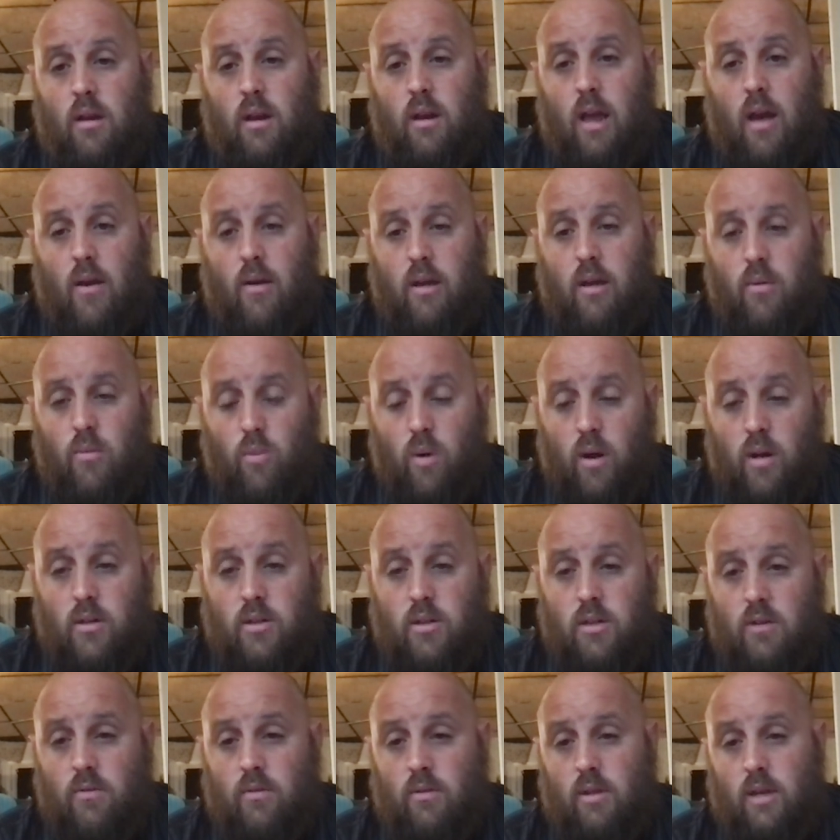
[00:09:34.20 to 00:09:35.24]
how he wants
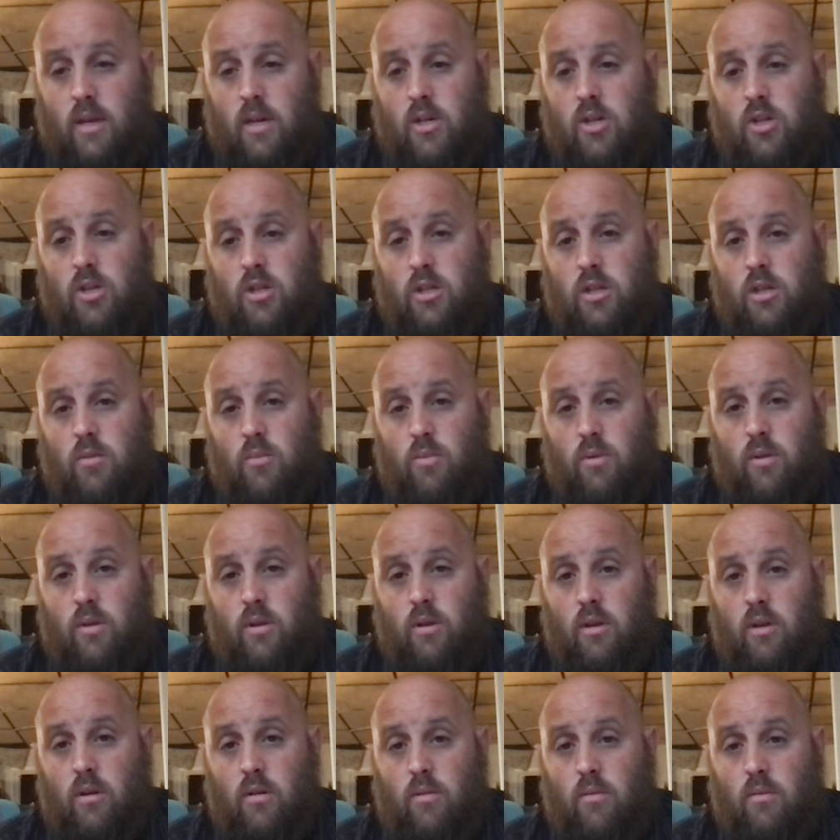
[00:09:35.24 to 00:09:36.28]
the relationship with
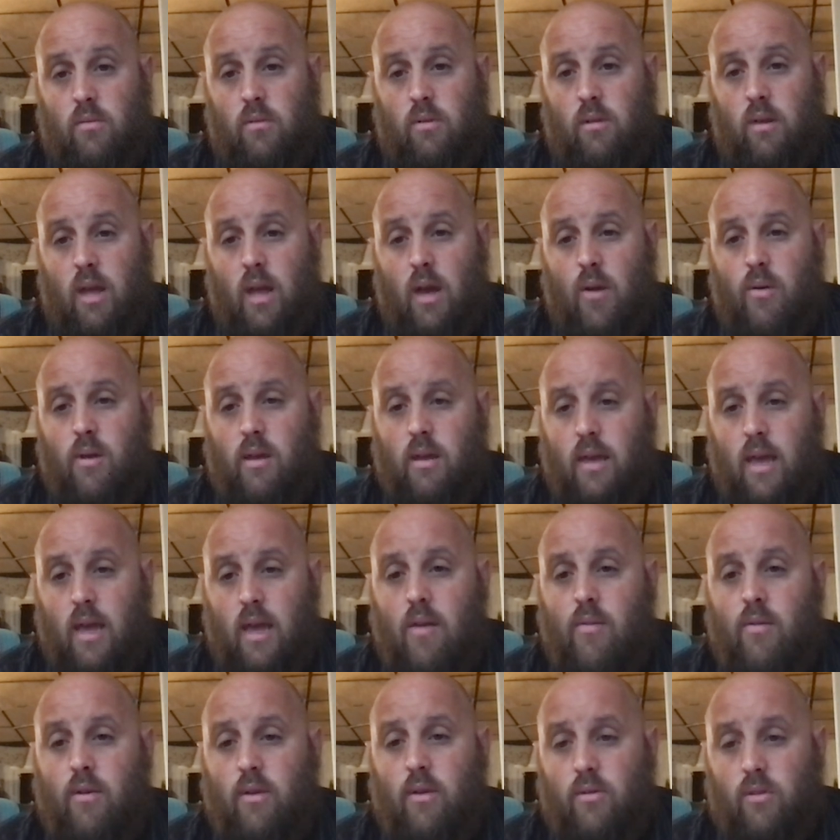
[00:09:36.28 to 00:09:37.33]
you, how he
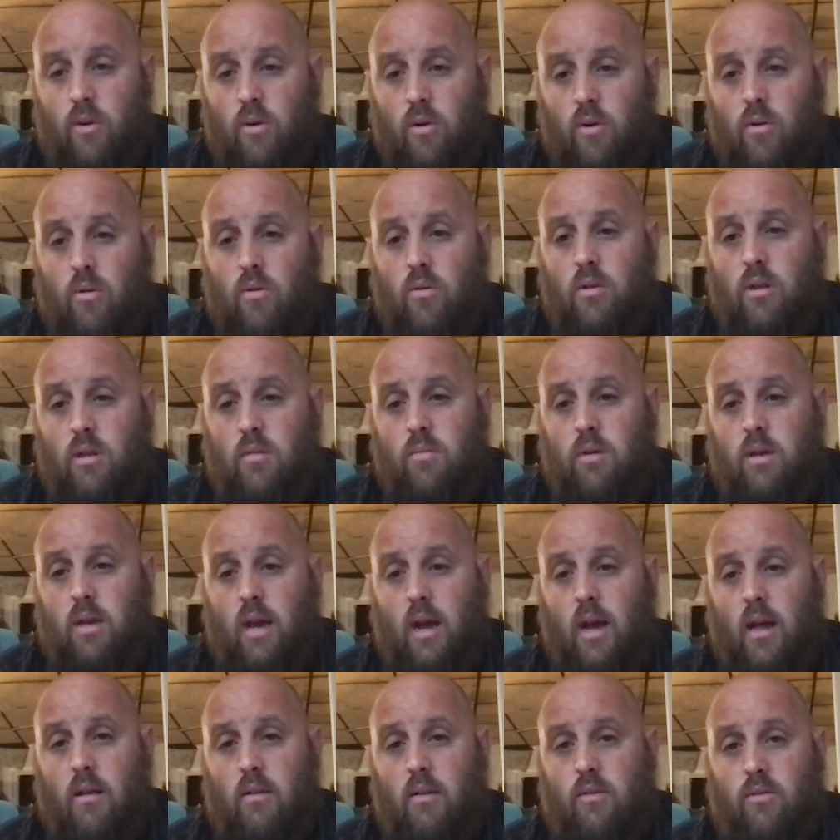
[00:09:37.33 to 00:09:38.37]
gave his only
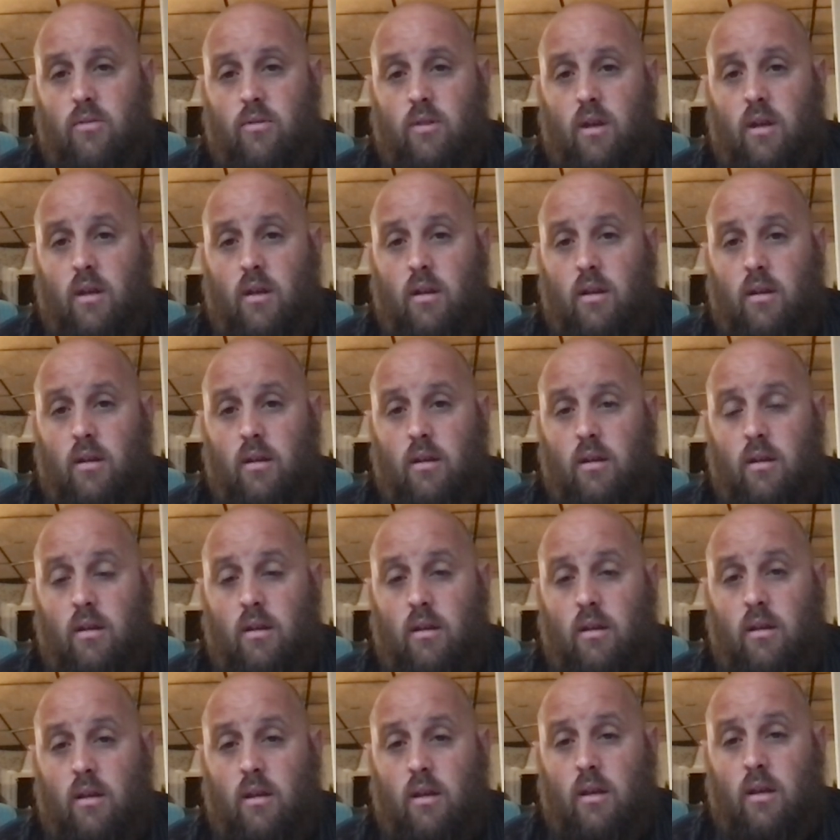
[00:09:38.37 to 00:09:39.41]
begotten Son,
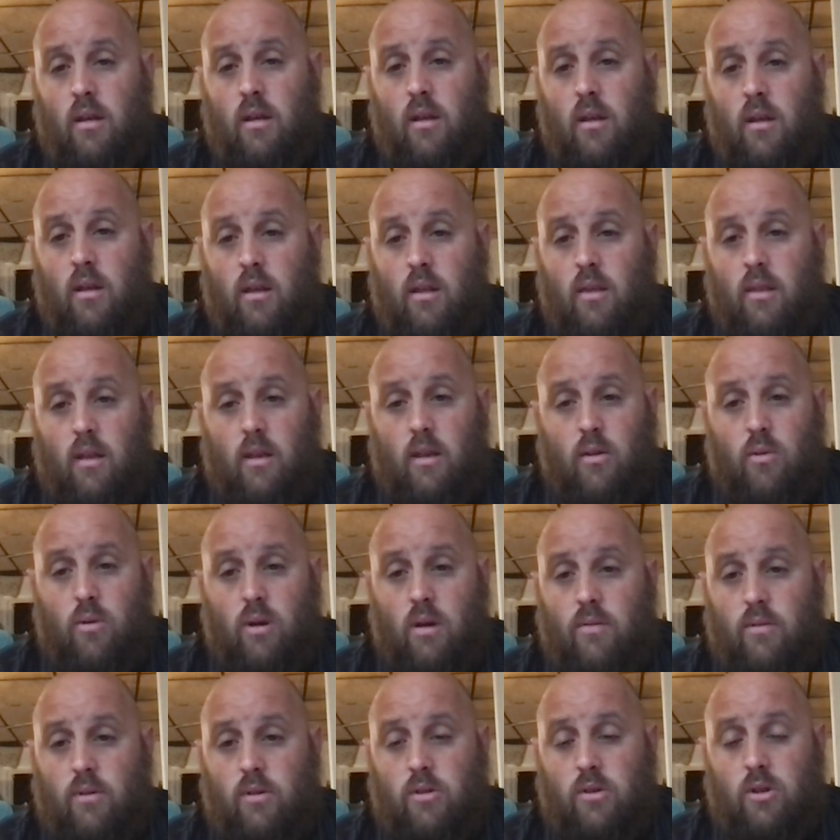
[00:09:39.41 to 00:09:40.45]
that
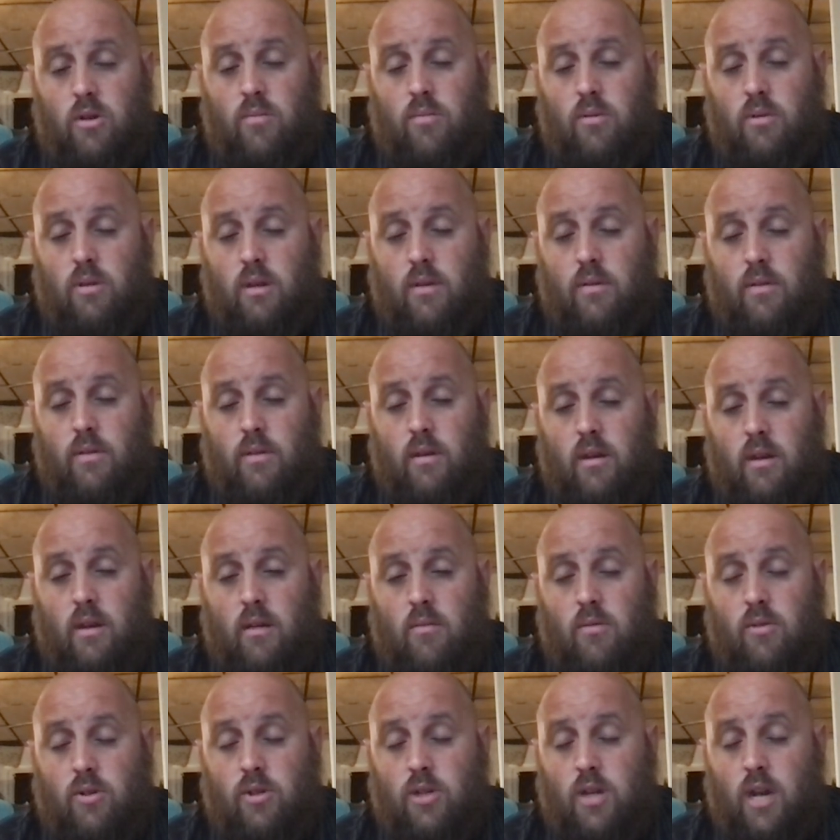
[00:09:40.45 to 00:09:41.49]
whoever so believeth in him
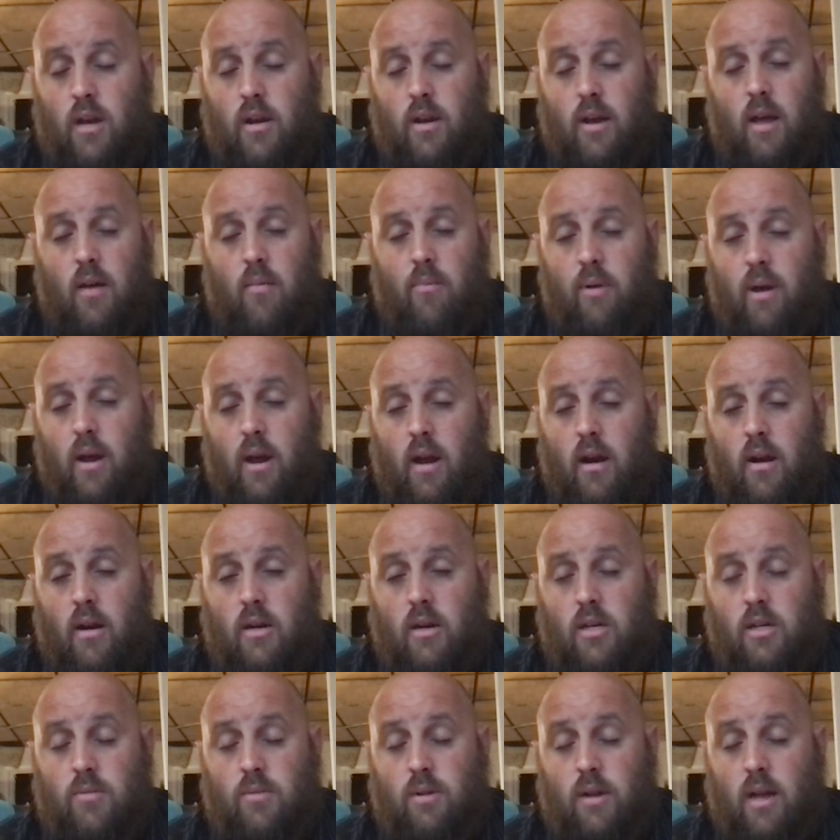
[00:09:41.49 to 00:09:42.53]
shall not perish
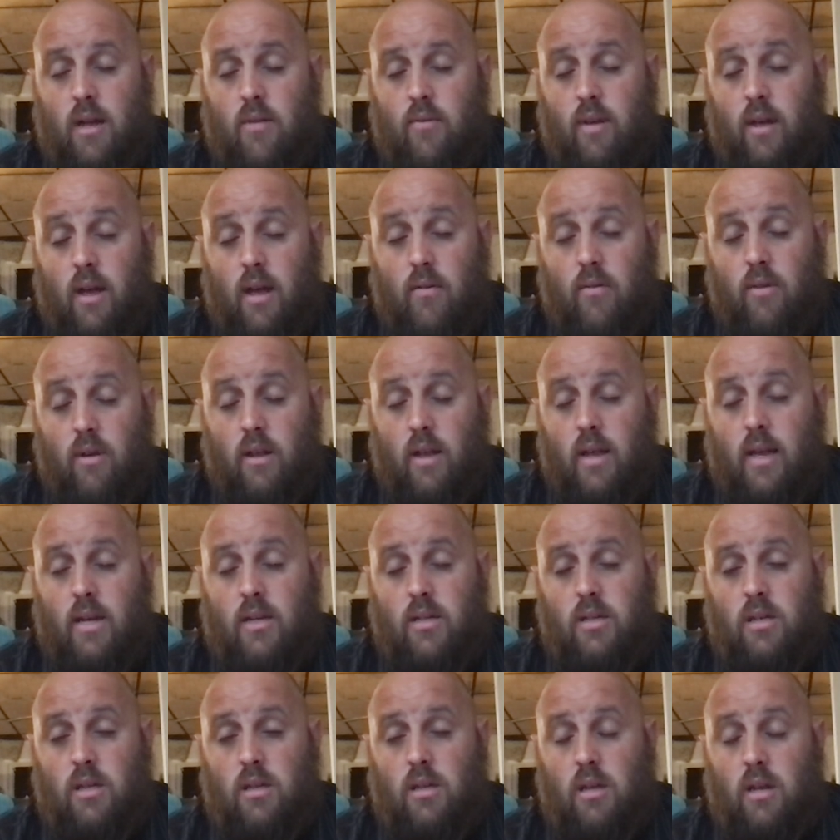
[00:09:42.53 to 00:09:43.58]
but have
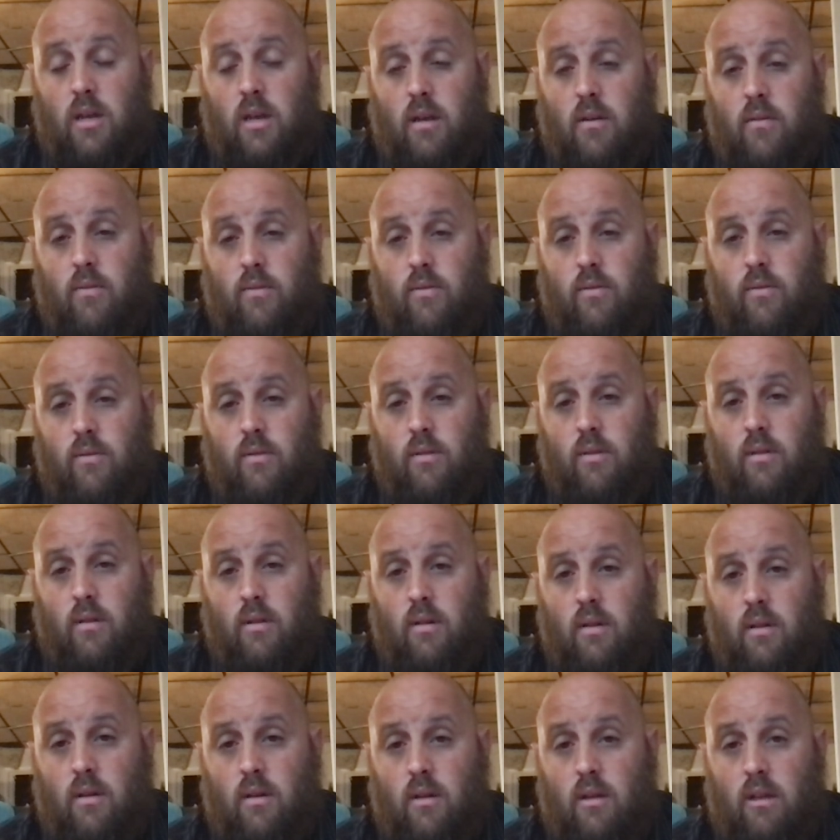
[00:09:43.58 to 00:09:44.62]
everlasting life.
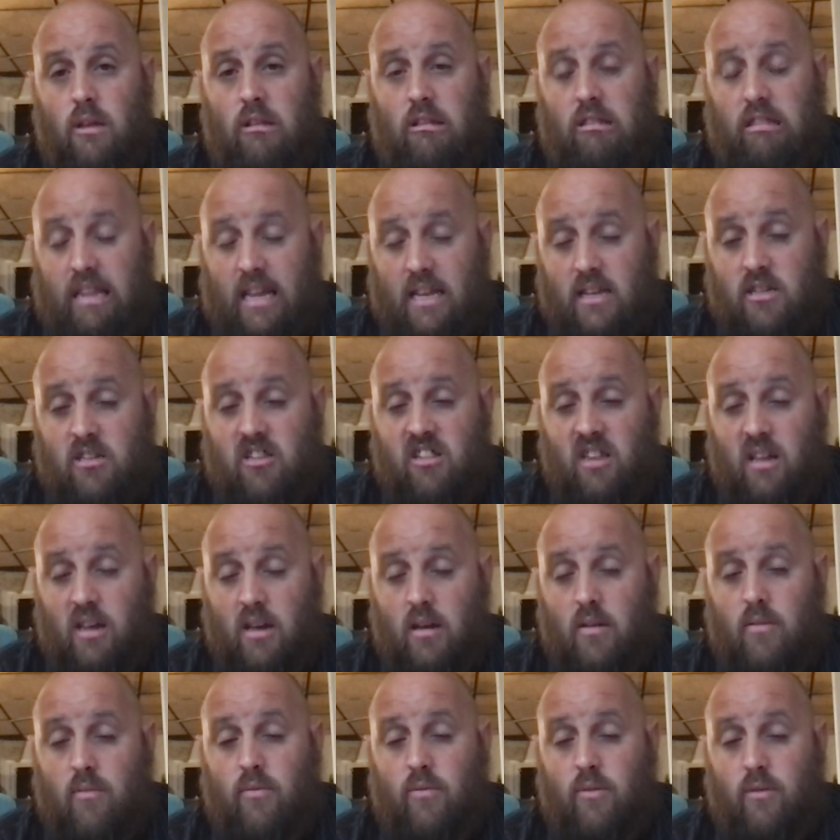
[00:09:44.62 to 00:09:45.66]
That's love.